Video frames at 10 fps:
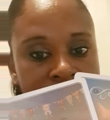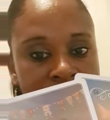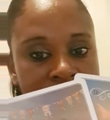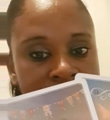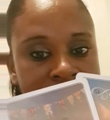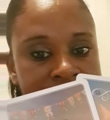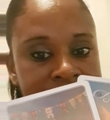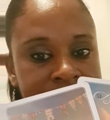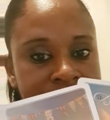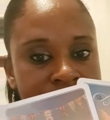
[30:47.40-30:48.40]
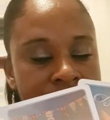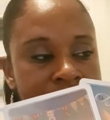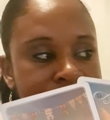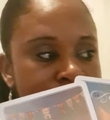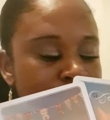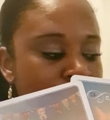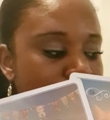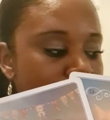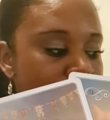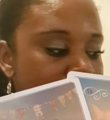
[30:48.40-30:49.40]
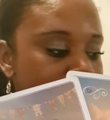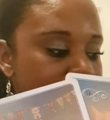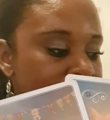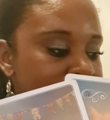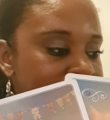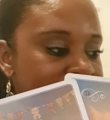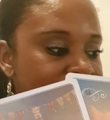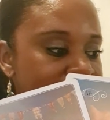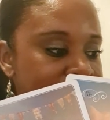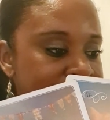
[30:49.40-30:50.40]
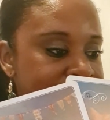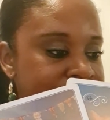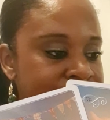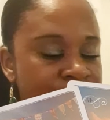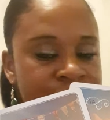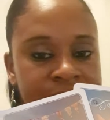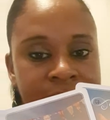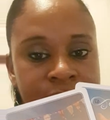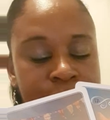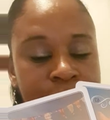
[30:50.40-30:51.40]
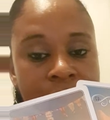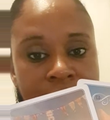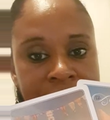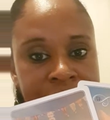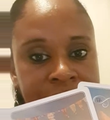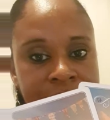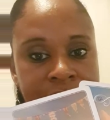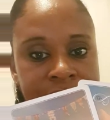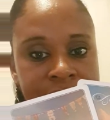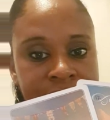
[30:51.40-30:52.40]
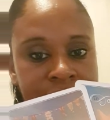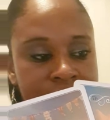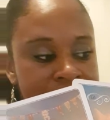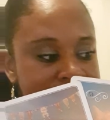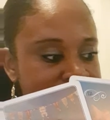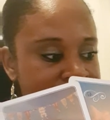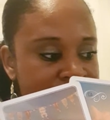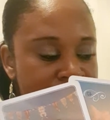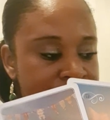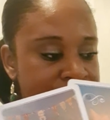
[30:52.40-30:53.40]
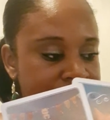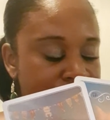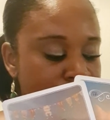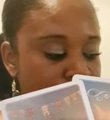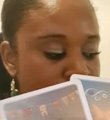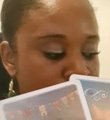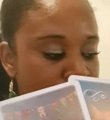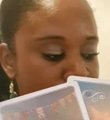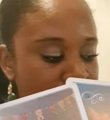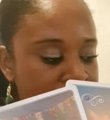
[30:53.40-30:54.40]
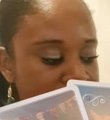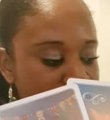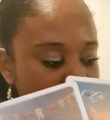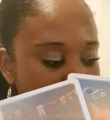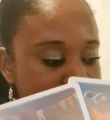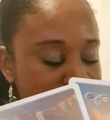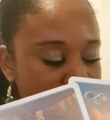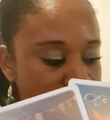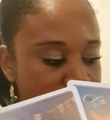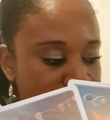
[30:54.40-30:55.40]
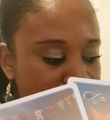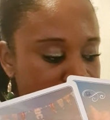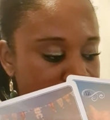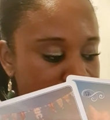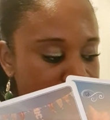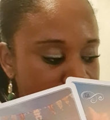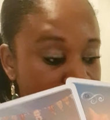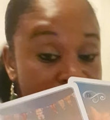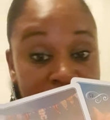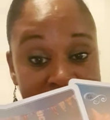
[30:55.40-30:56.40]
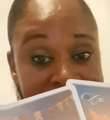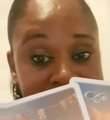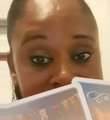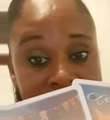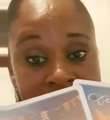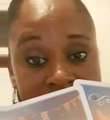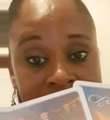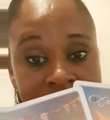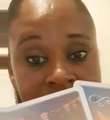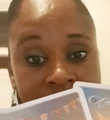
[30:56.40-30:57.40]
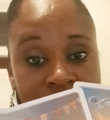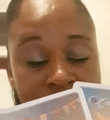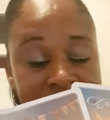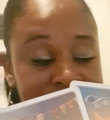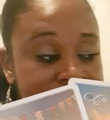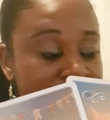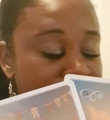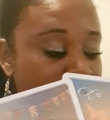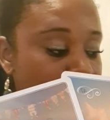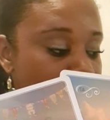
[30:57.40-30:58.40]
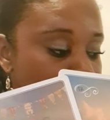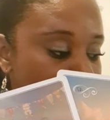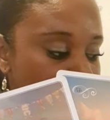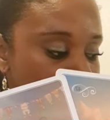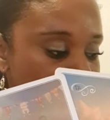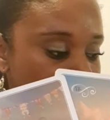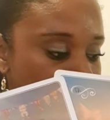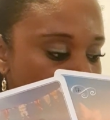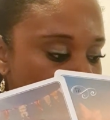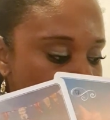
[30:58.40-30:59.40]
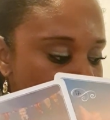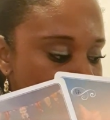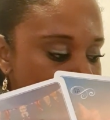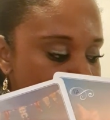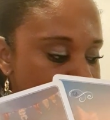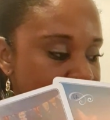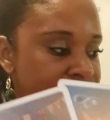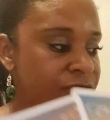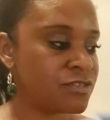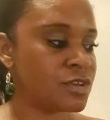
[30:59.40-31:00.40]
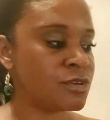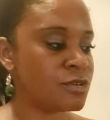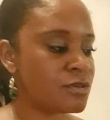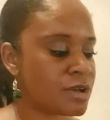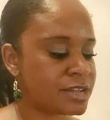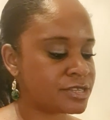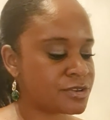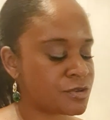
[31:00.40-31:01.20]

Okay, it's time to leave any self-doubts behind and endeavour in this new chapter of a blessing that they have waiting for you. Some of you, I don't know